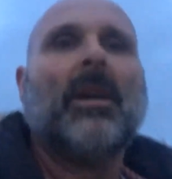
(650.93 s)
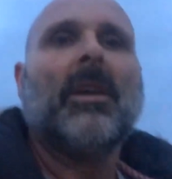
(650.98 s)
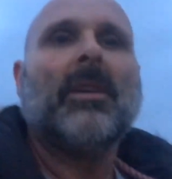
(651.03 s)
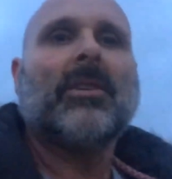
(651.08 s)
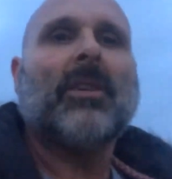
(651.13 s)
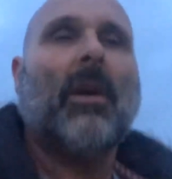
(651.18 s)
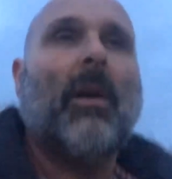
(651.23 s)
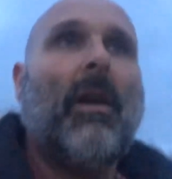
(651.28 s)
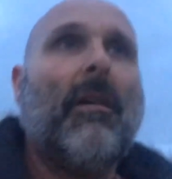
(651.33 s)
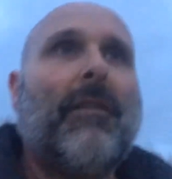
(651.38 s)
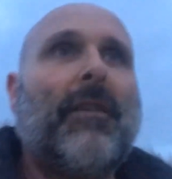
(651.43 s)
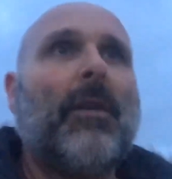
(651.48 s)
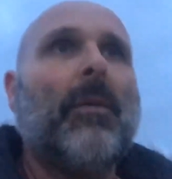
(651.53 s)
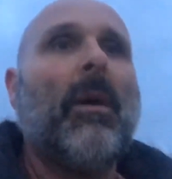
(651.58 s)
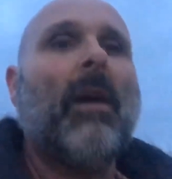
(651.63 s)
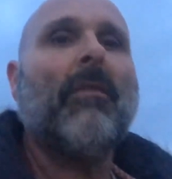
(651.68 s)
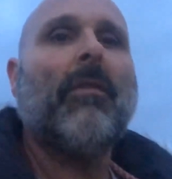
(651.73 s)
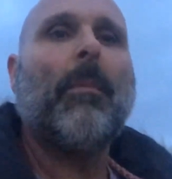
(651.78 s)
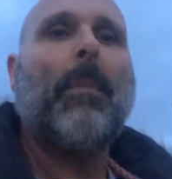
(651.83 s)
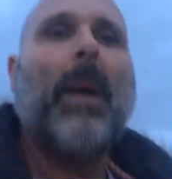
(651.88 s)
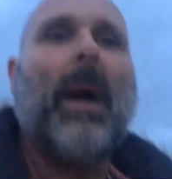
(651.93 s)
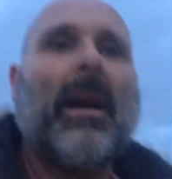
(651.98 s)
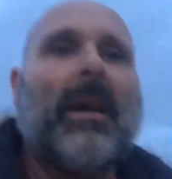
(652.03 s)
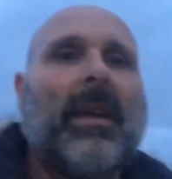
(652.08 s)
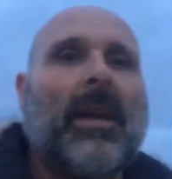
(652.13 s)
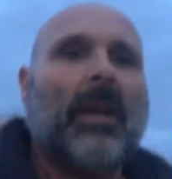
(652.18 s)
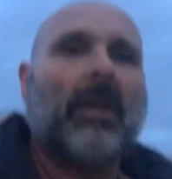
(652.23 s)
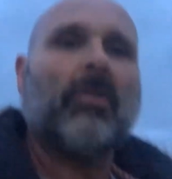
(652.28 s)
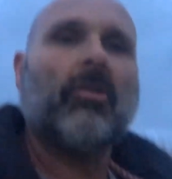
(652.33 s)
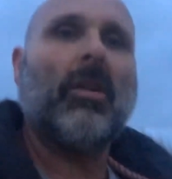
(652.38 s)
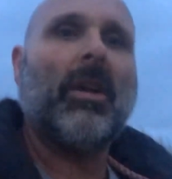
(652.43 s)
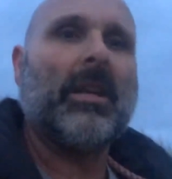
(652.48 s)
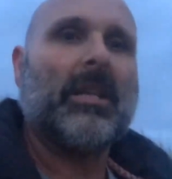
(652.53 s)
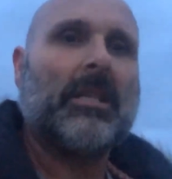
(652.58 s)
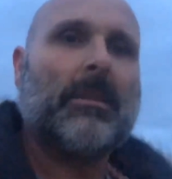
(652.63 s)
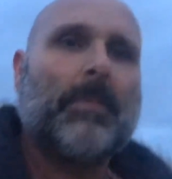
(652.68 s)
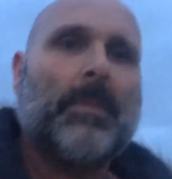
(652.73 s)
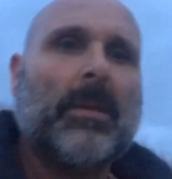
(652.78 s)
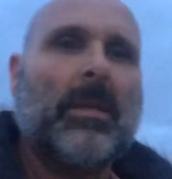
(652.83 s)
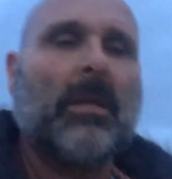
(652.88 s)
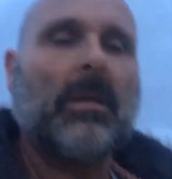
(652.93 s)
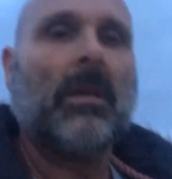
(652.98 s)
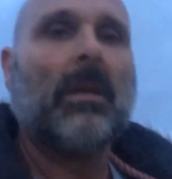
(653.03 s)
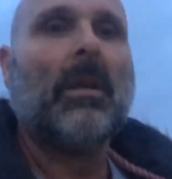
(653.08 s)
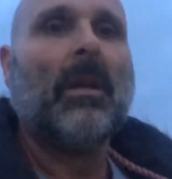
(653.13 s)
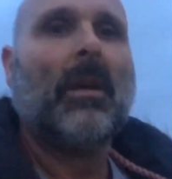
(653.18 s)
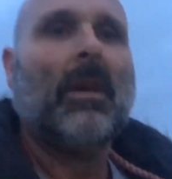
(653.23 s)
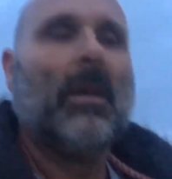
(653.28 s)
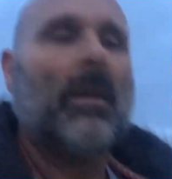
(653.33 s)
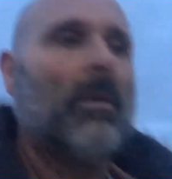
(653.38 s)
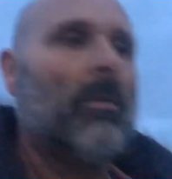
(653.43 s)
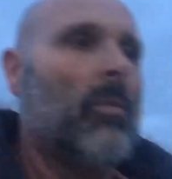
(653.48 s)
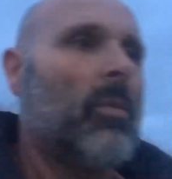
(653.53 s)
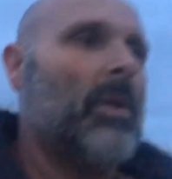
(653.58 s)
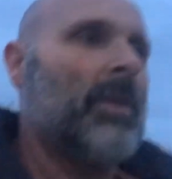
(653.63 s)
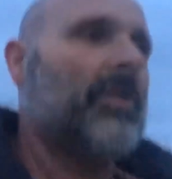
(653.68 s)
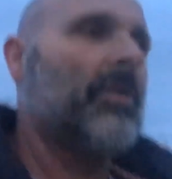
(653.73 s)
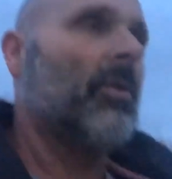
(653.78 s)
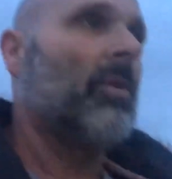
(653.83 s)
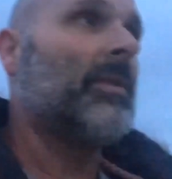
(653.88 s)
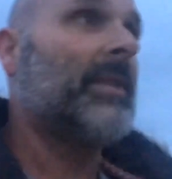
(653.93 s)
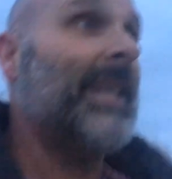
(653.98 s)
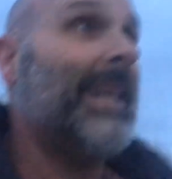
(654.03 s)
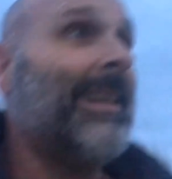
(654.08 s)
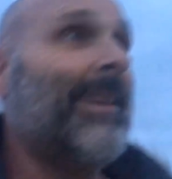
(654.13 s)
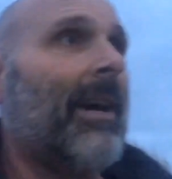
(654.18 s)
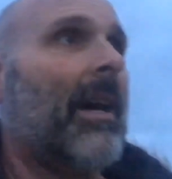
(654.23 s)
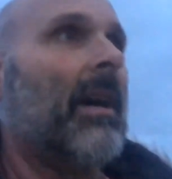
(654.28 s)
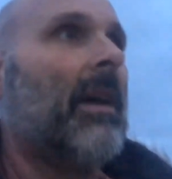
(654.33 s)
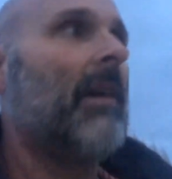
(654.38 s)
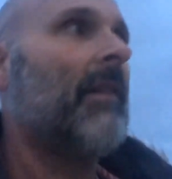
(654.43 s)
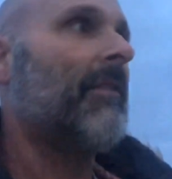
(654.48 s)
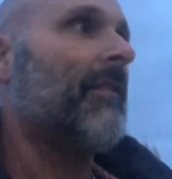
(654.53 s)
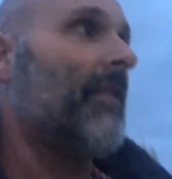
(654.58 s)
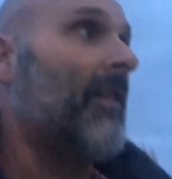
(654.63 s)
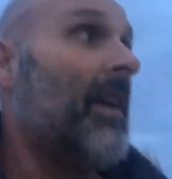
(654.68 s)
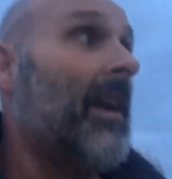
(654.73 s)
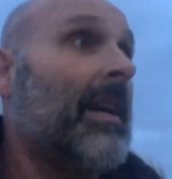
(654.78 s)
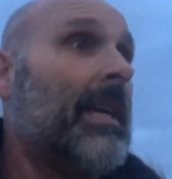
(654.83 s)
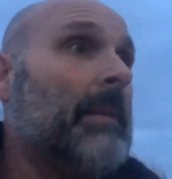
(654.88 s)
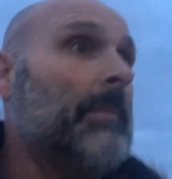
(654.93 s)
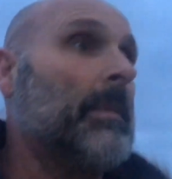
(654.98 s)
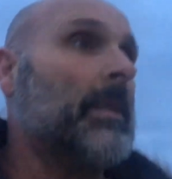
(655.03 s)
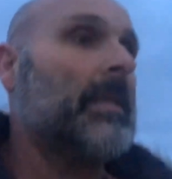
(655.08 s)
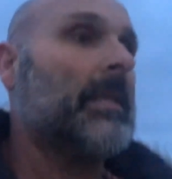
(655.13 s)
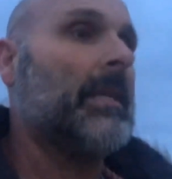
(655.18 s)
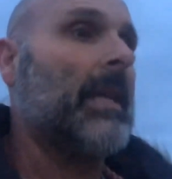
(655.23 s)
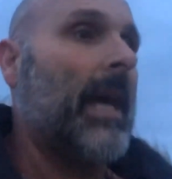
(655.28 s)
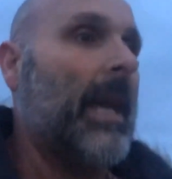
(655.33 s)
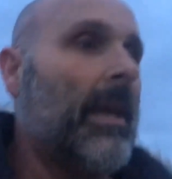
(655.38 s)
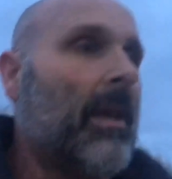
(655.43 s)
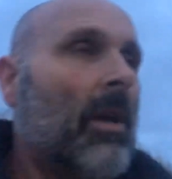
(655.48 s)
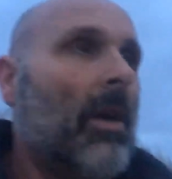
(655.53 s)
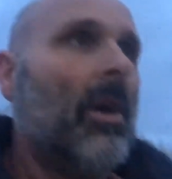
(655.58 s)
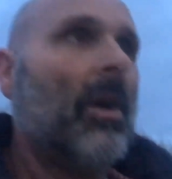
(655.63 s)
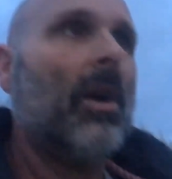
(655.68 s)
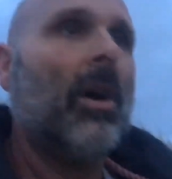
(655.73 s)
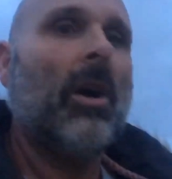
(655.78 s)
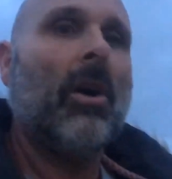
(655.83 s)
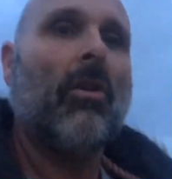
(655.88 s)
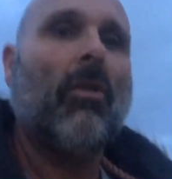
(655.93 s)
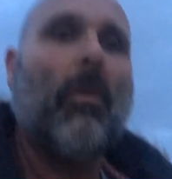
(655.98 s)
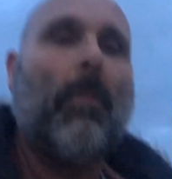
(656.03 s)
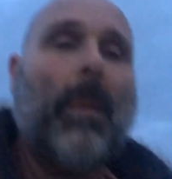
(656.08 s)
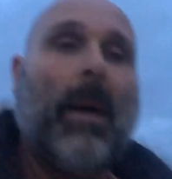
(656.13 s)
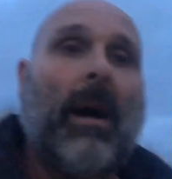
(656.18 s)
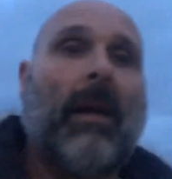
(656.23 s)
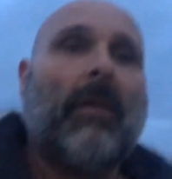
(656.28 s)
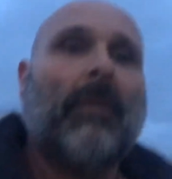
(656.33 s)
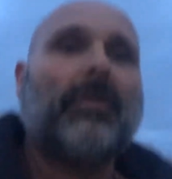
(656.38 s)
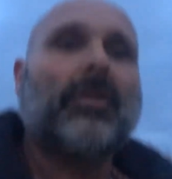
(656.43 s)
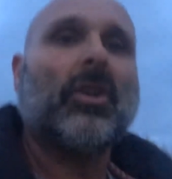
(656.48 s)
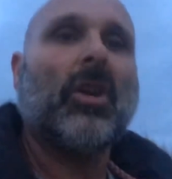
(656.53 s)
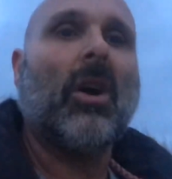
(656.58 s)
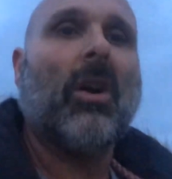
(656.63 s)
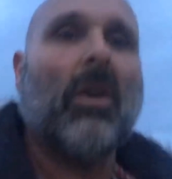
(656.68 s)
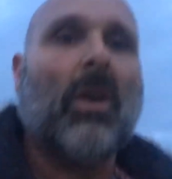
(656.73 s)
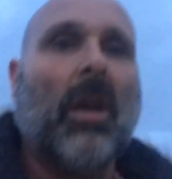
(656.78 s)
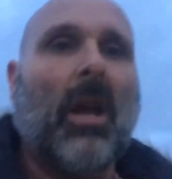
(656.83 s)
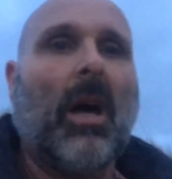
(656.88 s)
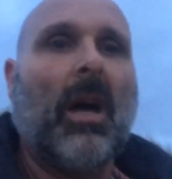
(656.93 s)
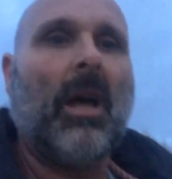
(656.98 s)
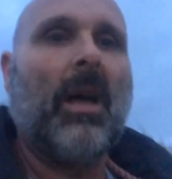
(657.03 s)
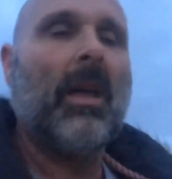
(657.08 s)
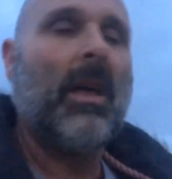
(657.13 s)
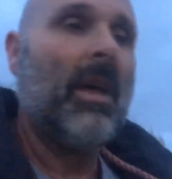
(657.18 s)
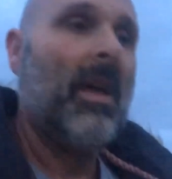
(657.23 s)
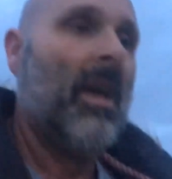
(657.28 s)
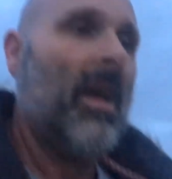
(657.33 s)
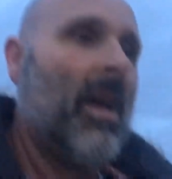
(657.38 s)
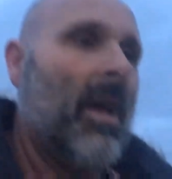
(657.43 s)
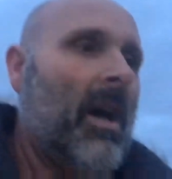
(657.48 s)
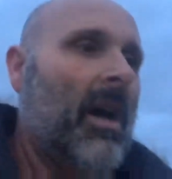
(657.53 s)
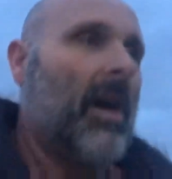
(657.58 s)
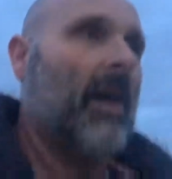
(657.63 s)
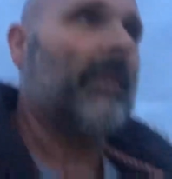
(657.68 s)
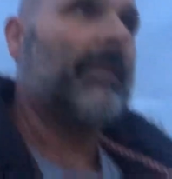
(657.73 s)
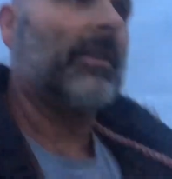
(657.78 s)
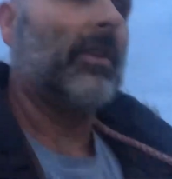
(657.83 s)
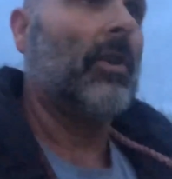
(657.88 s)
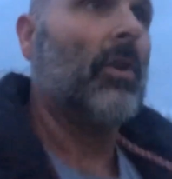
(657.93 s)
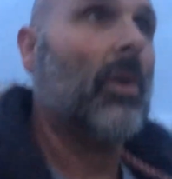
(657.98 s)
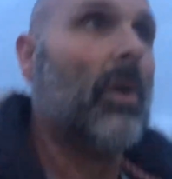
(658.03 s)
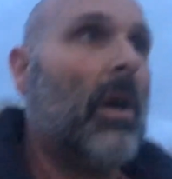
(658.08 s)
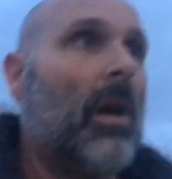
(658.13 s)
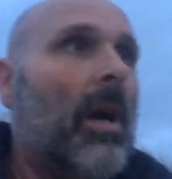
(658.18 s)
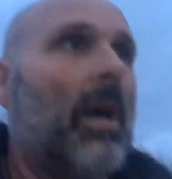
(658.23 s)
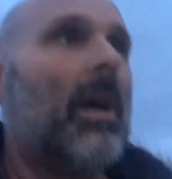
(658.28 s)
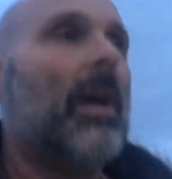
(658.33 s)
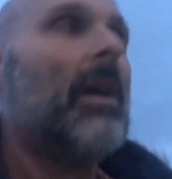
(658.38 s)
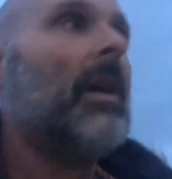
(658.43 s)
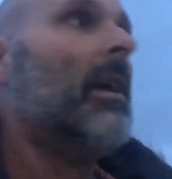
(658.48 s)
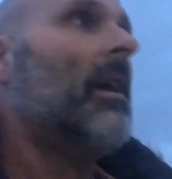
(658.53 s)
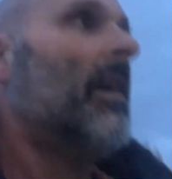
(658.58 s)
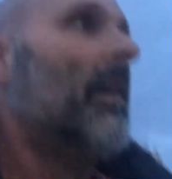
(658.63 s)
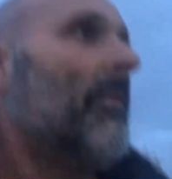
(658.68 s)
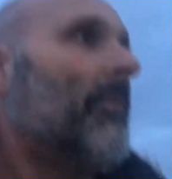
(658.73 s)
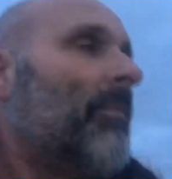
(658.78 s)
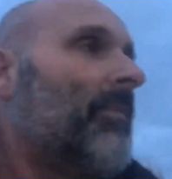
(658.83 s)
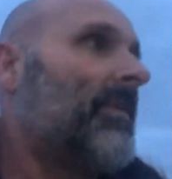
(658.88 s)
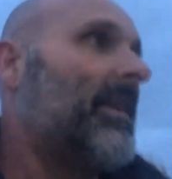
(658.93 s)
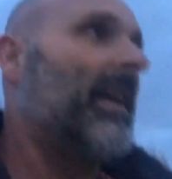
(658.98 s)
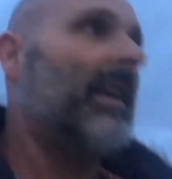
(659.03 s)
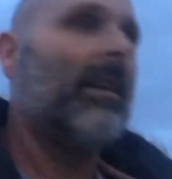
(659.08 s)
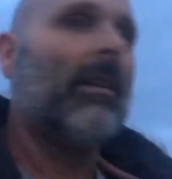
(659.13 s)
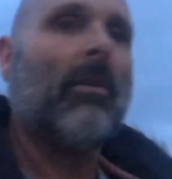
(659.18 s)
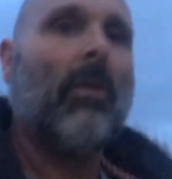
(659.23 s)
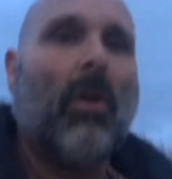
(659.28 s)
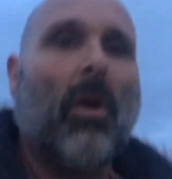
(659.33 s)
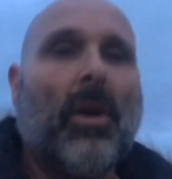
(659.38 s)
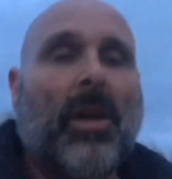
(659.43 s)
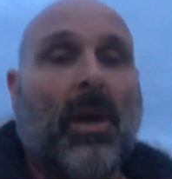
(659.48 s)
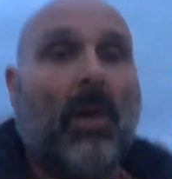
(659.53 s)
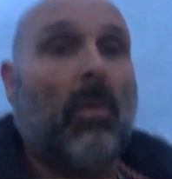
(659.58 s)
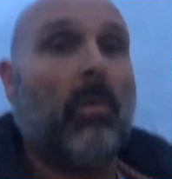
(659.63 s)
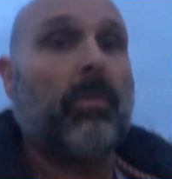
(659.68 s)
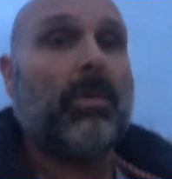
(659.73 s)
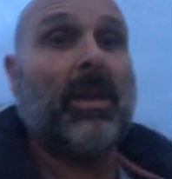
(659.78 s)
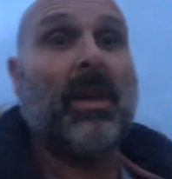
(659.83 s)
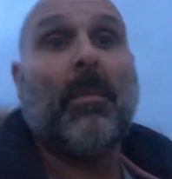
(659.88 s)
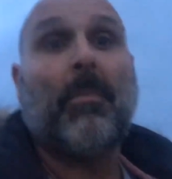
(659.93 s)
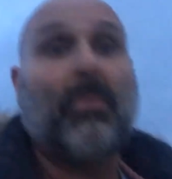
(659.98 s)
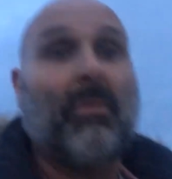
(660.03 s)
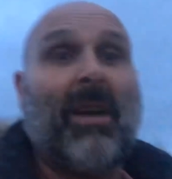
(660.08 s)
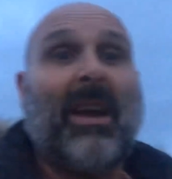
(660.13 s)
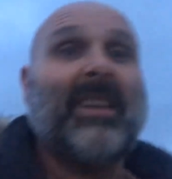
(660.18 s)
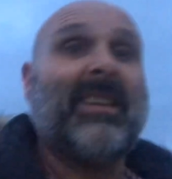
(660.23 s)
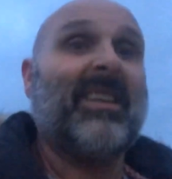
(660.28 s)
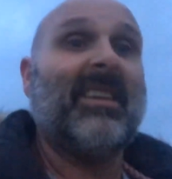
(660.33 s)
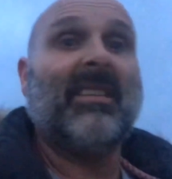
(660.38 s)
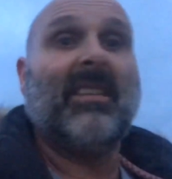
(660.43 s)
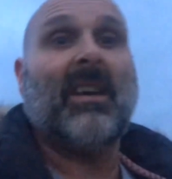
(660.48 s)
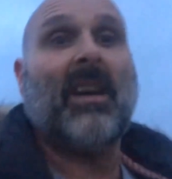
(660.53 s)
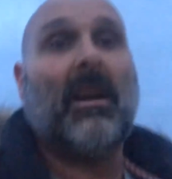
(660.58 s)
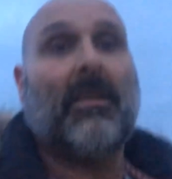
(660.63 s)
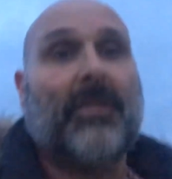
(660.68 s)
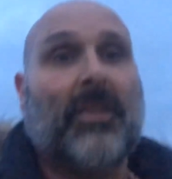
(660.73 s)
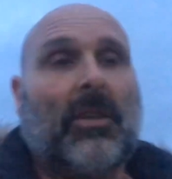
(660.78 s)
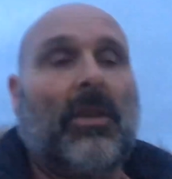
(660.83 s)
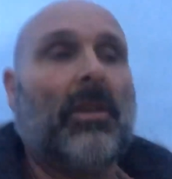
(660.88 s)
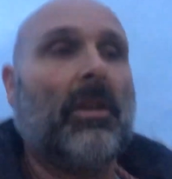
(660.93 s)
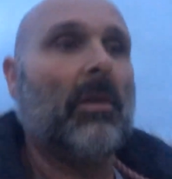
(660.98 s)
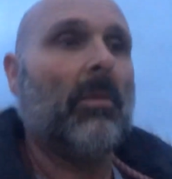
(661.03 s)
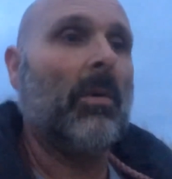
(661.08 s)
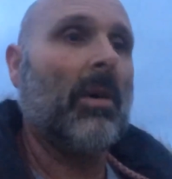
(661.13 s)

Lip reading: So if you have a packet of crisps with your dinner, for argument's sake, or a bar of chocolate after your dinner, or your break in the afternoon at